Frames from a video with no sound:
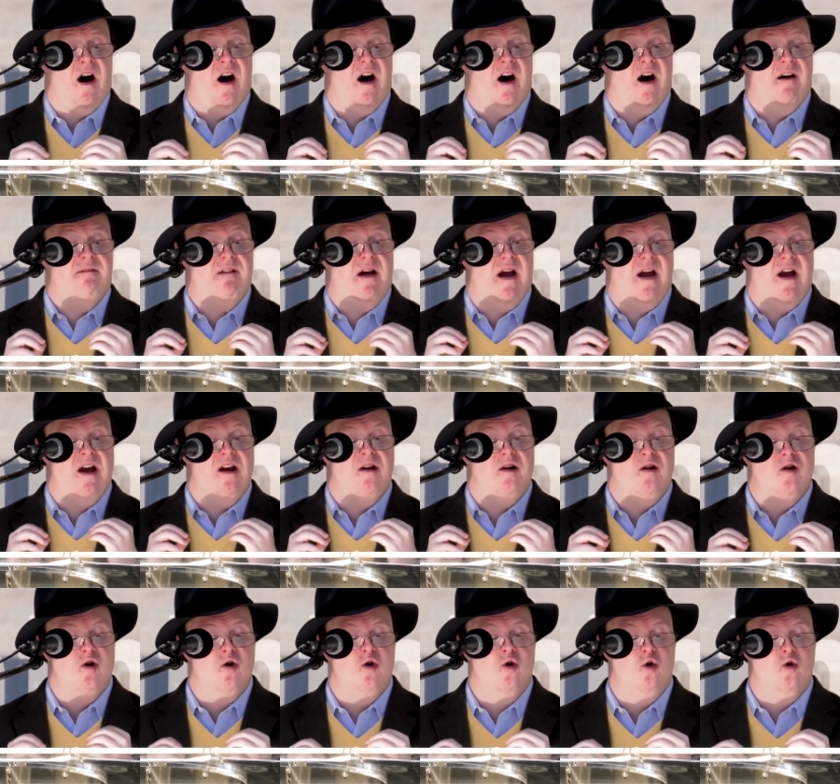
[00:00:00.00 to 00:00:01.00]
of a
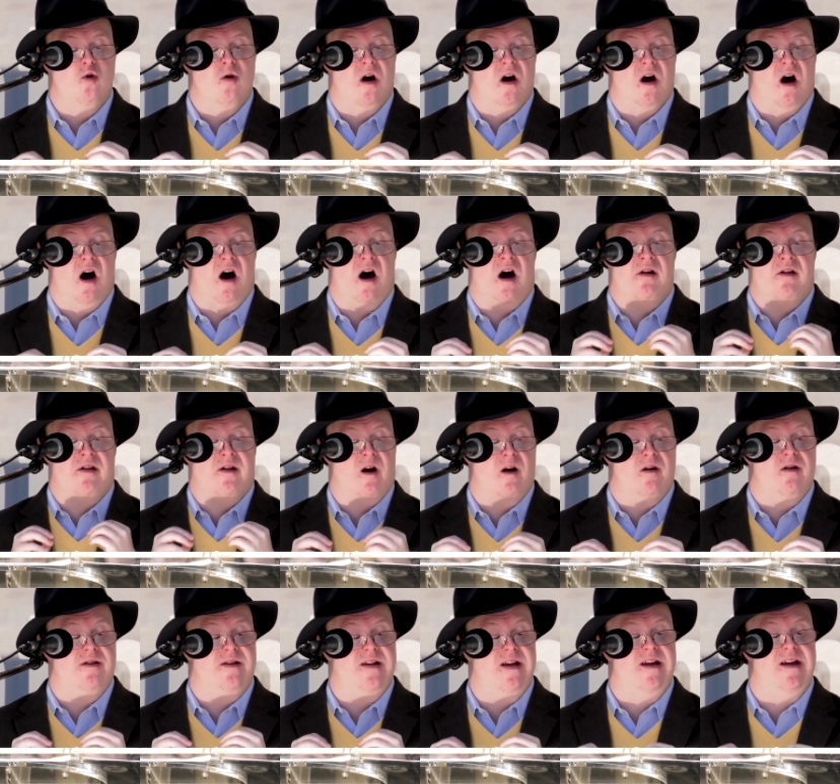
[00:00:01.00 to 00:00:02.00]
new
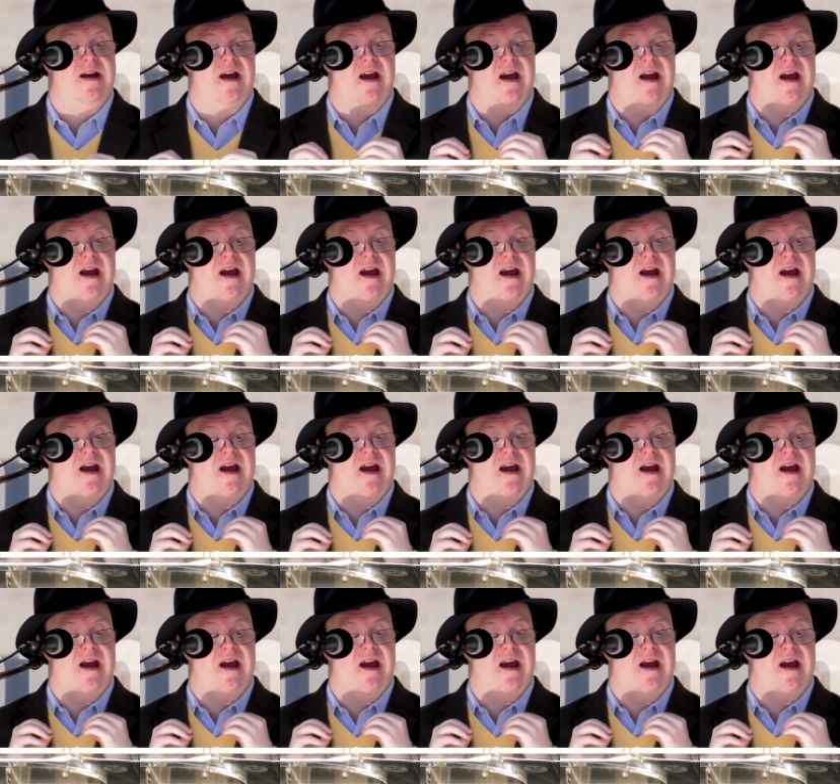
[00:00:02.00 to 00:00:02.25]
uncertainty